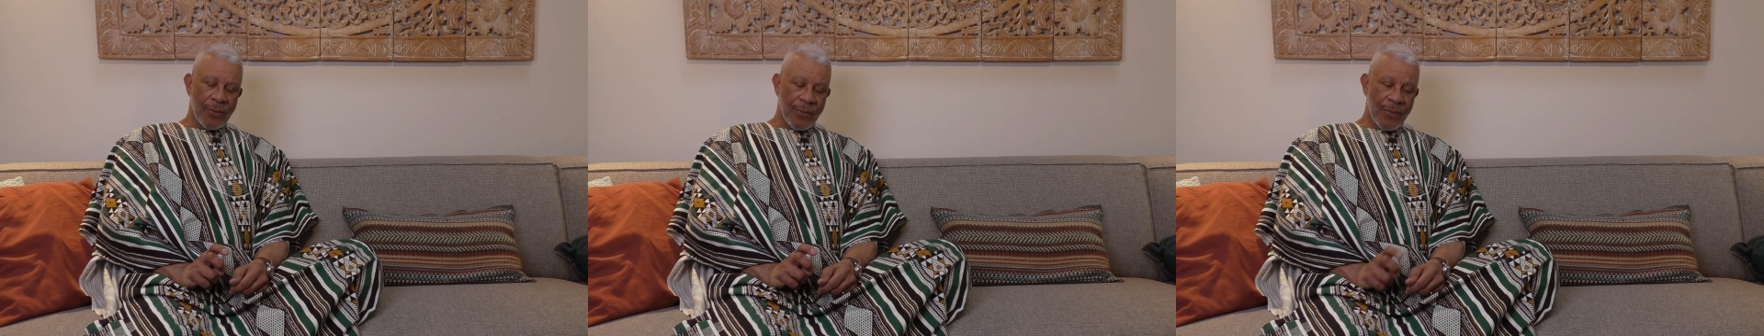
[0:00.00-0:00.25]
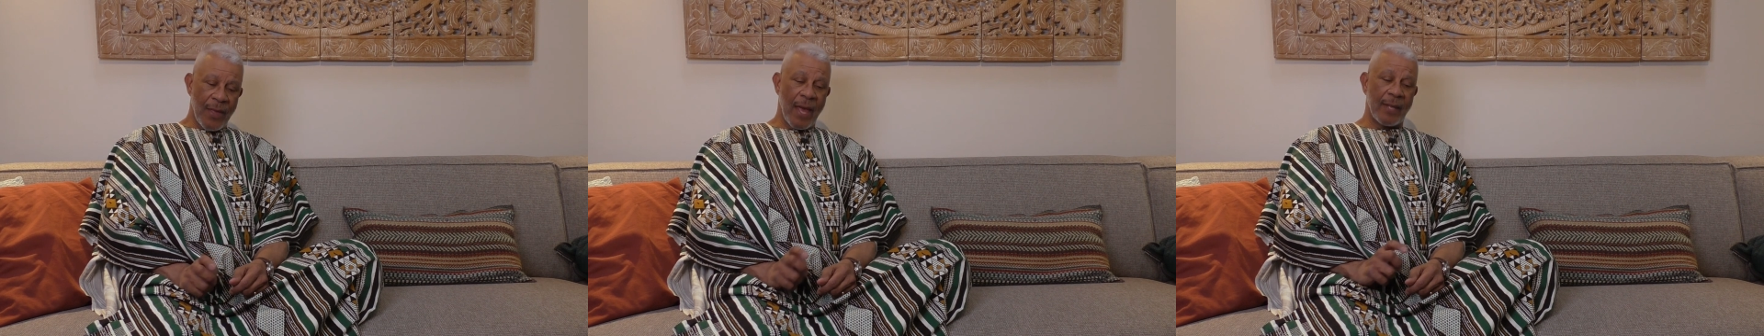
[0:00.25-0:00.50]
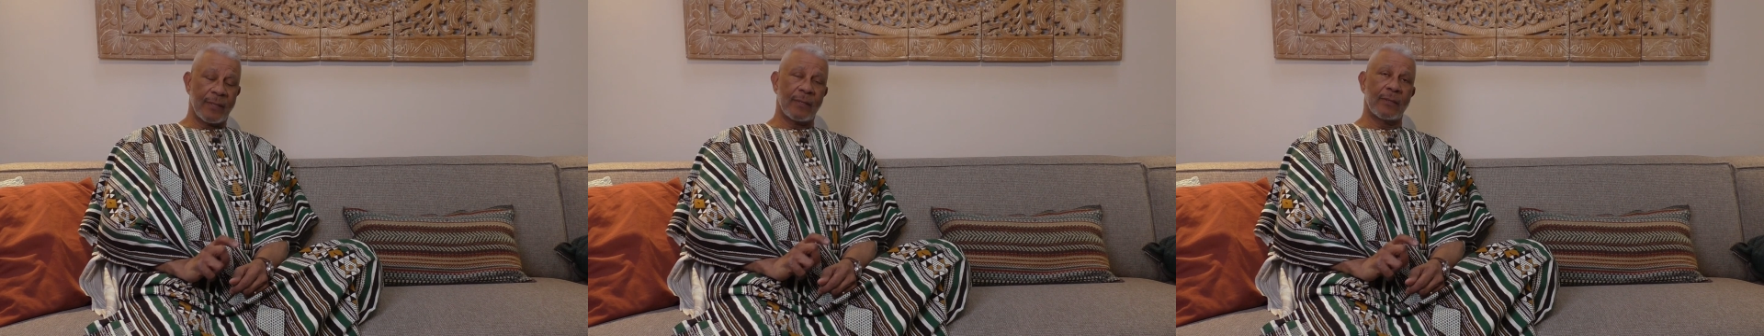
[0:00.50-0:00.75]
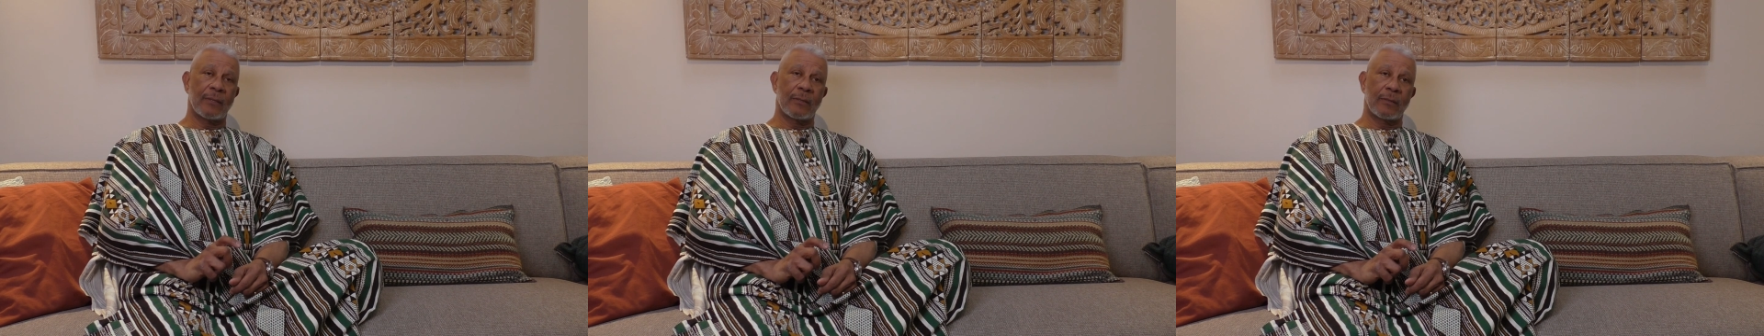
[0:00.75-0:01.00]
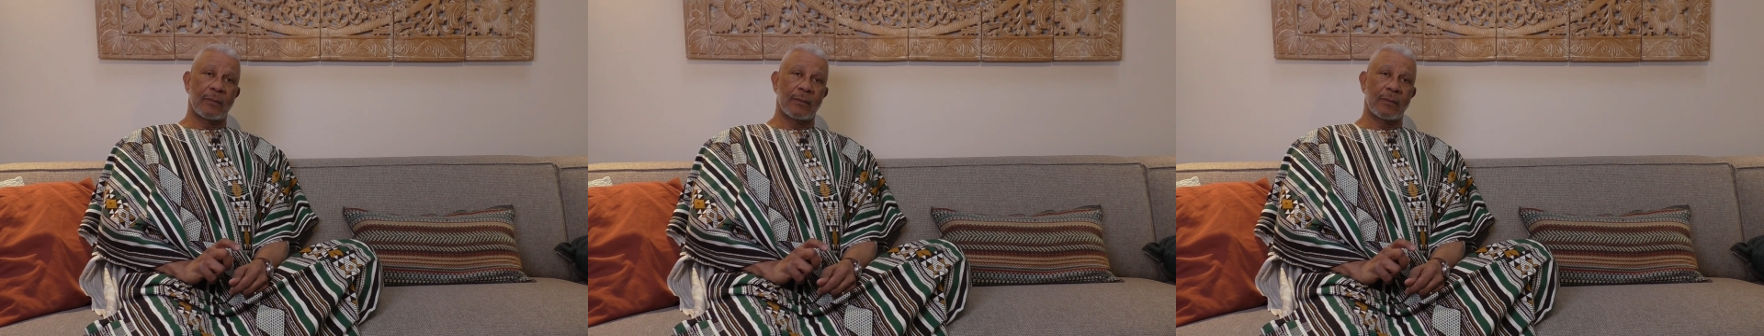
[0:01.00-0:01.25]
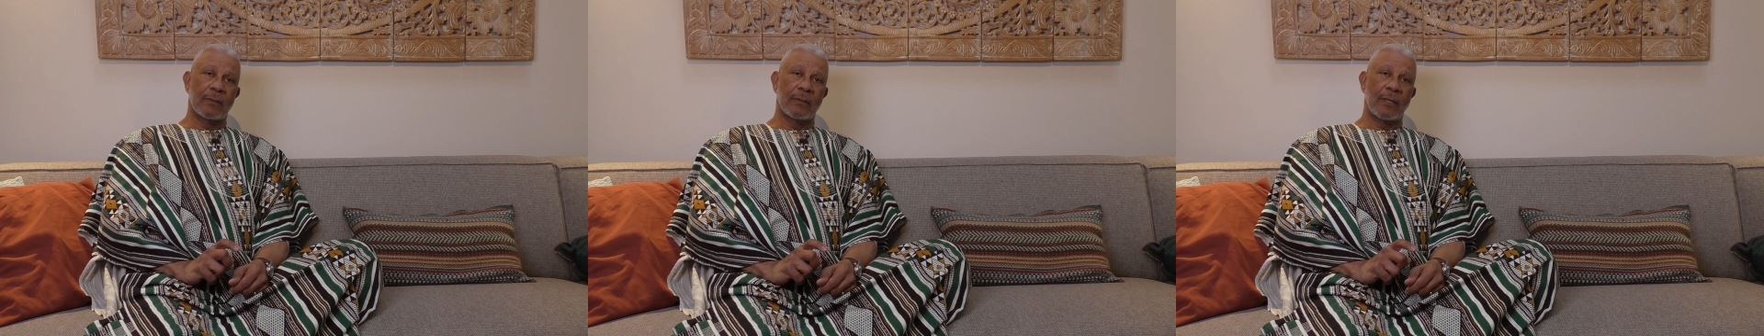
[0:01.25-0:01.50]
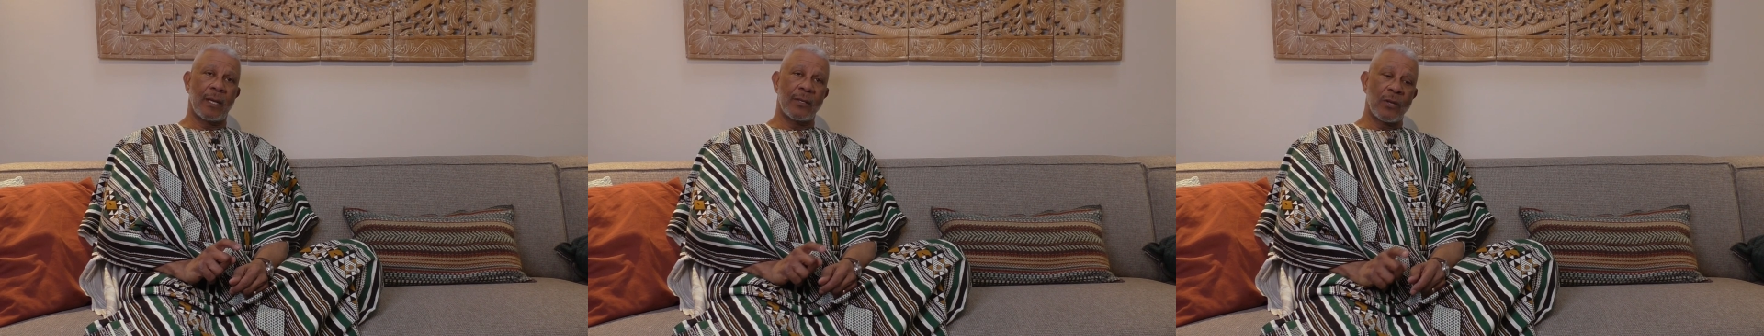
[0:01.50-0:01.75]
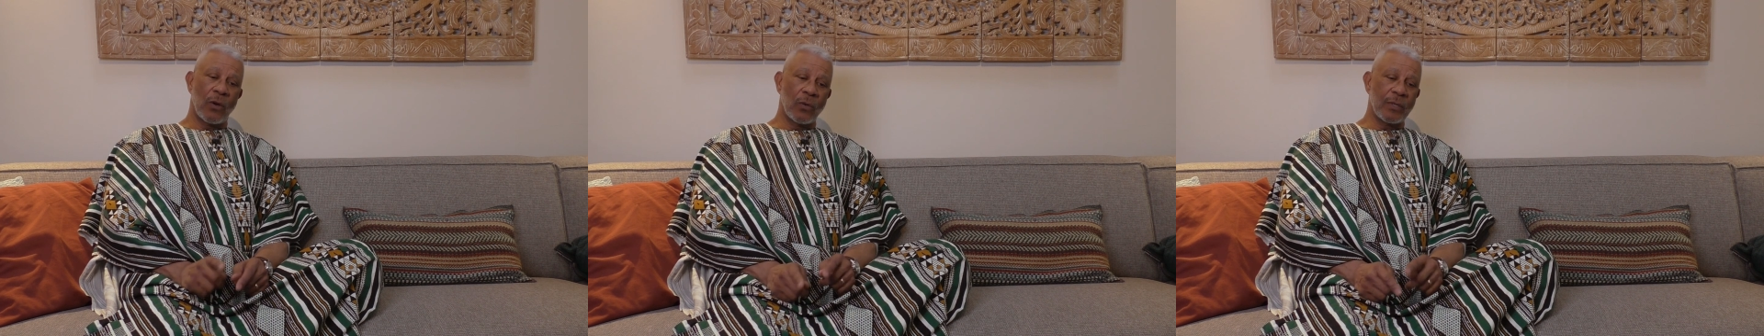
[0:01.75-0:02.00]
Then, and
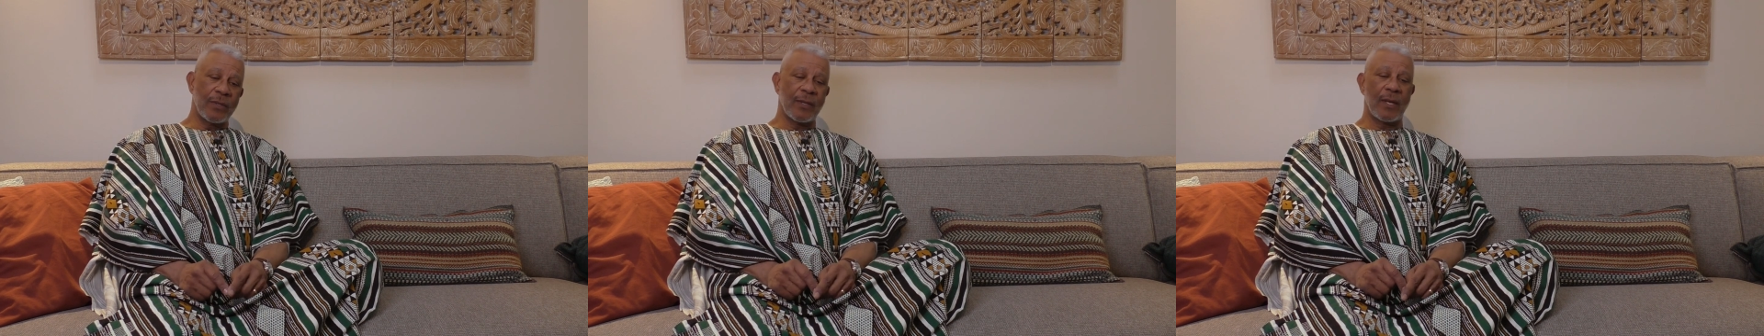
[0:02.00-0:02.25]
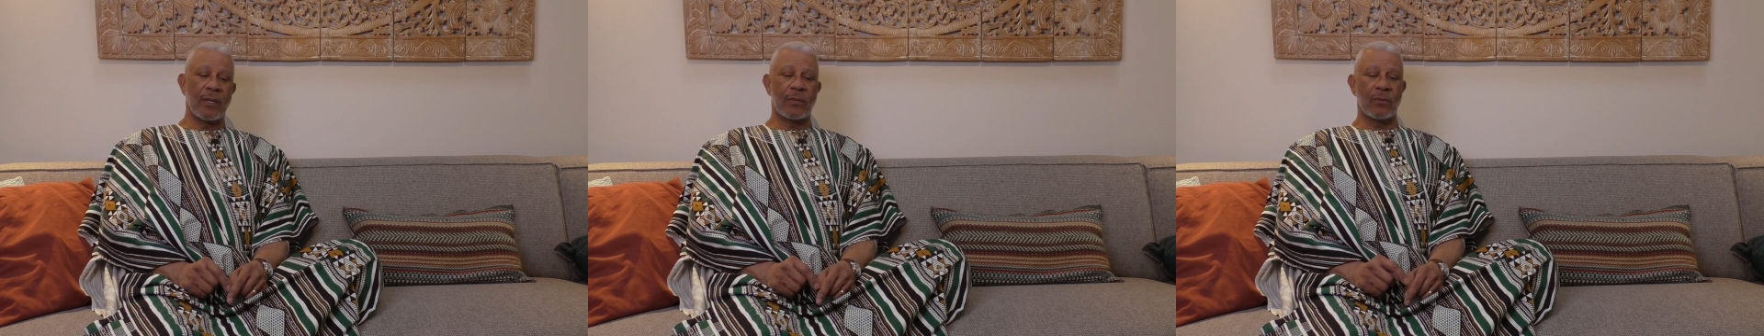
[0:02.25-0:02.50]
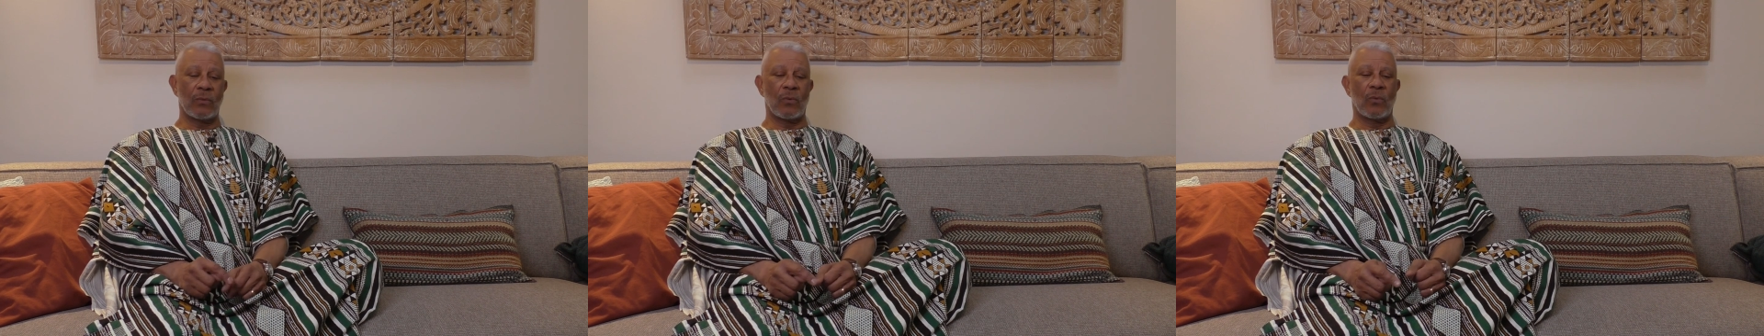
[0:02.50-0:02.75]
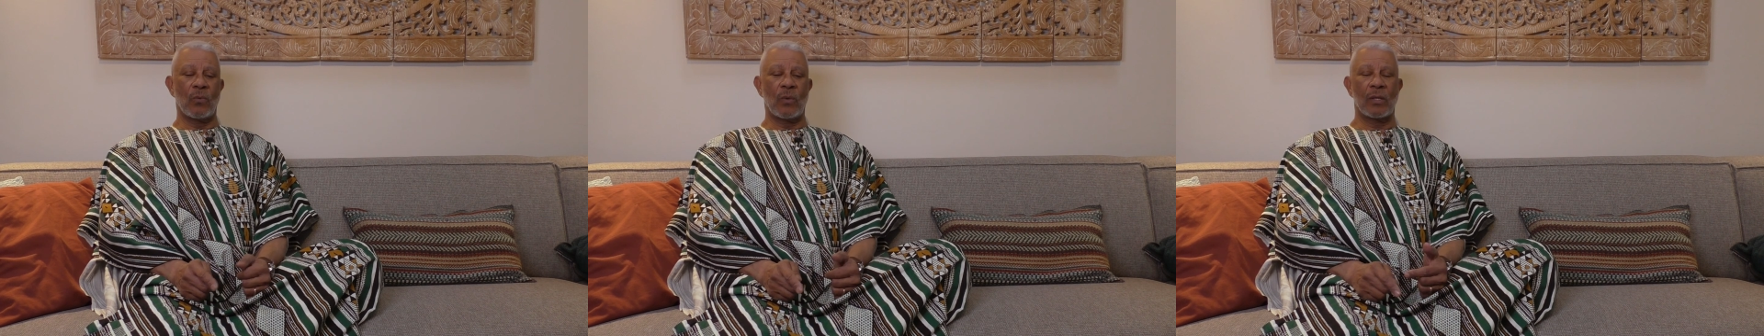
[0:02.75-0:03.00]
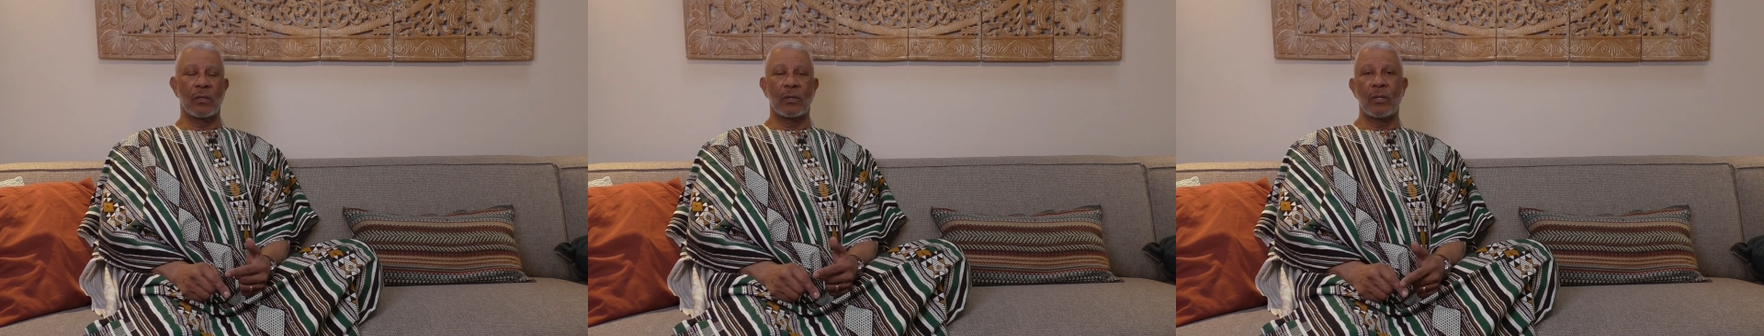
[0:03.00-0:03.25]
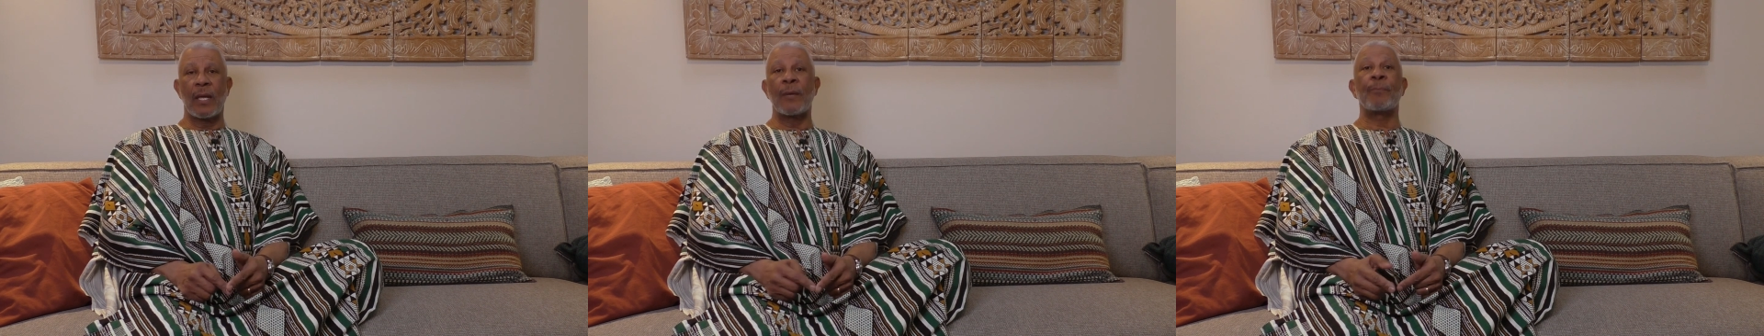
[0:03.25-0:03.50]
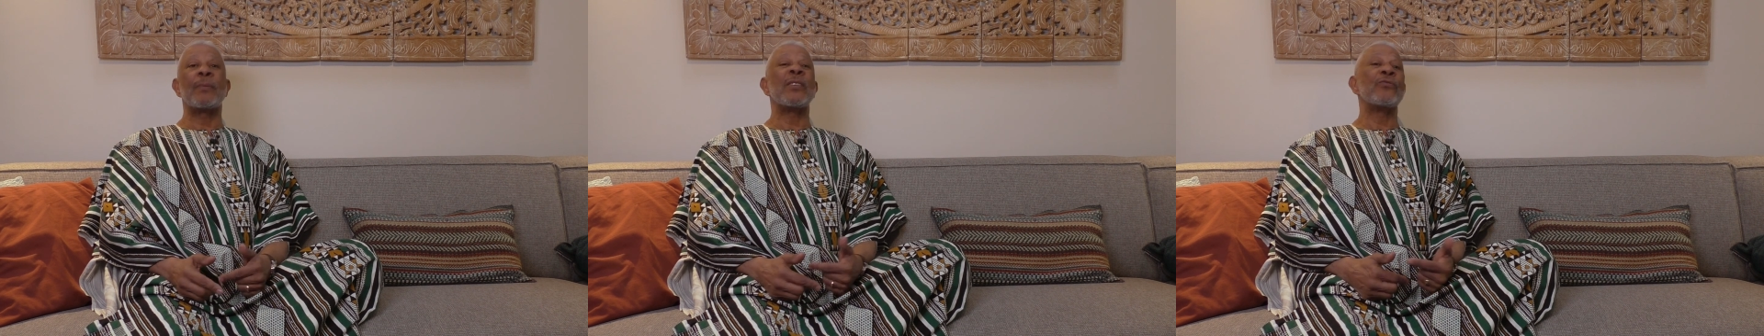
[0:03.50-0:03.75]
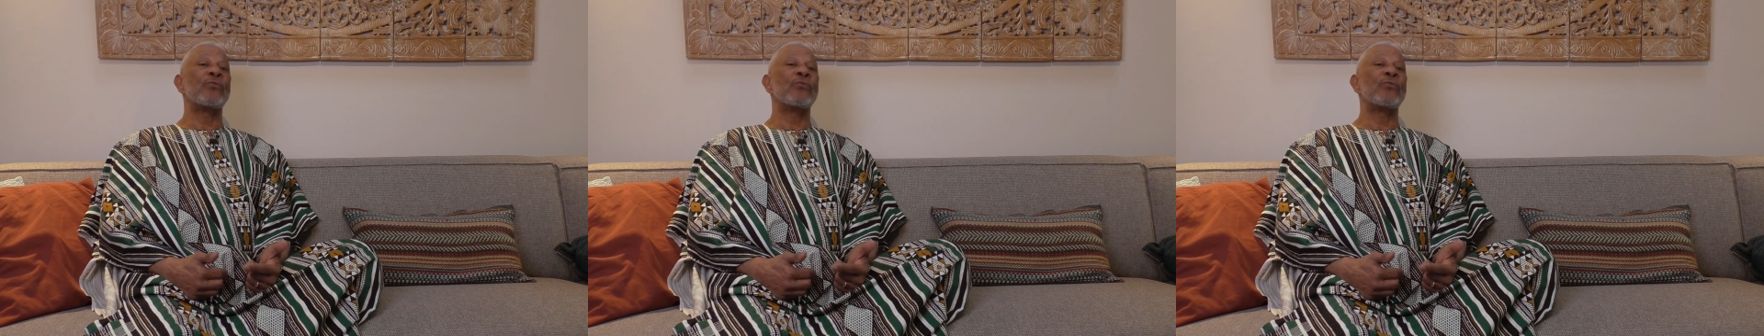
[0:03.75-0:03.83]
only then, will it be